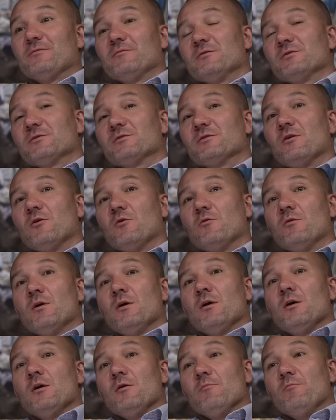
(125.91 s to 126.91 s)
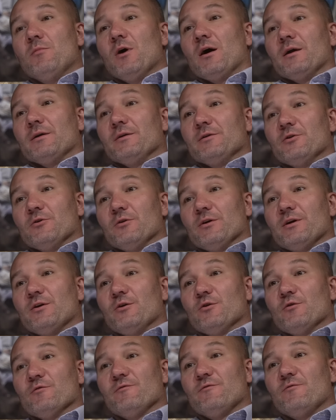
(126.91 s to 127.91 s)
So, but you're
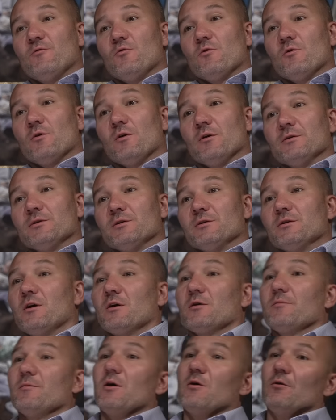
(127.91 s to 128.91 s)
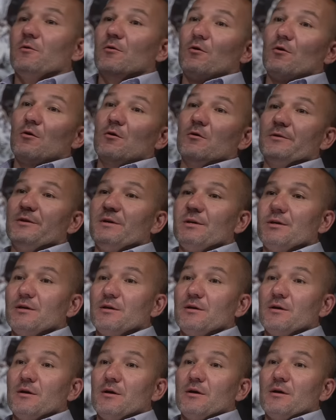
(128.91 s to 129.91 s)
here for to talk about all
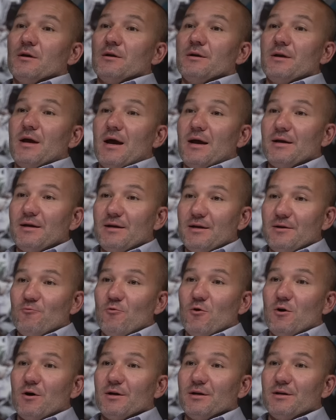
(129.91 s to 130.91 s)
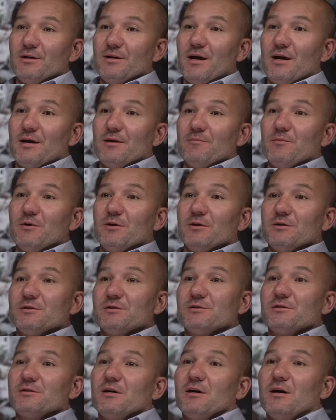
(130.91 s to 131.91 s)
the 91
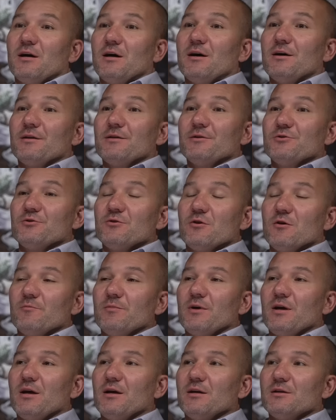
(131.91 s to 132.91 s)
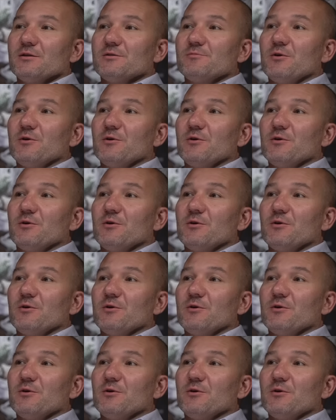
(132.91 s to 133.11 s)
indictments uh, that Trump has.